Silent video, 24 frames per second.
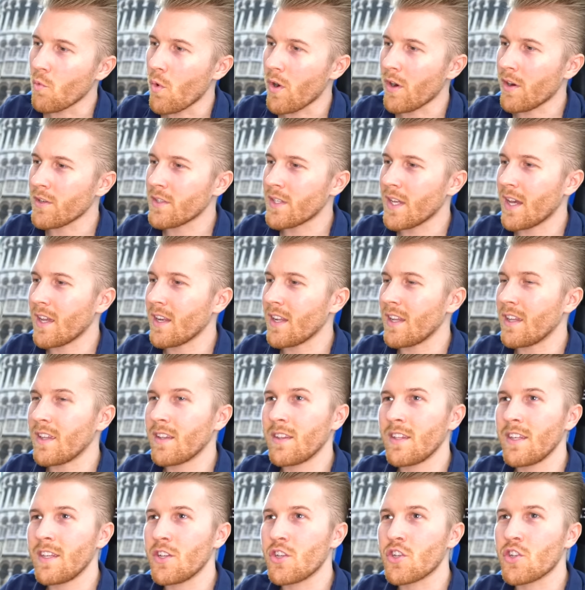Where is that
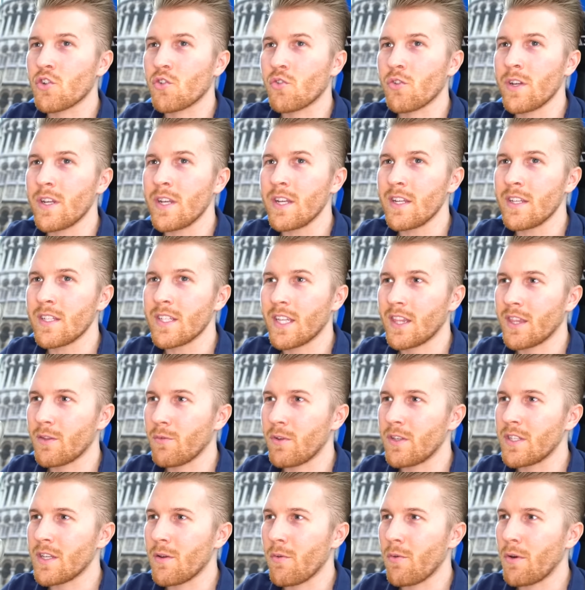in the tree? Is that the,
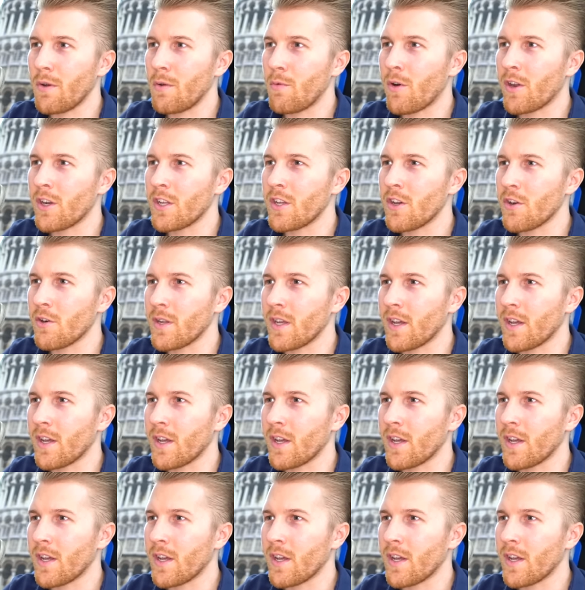is that where we want to go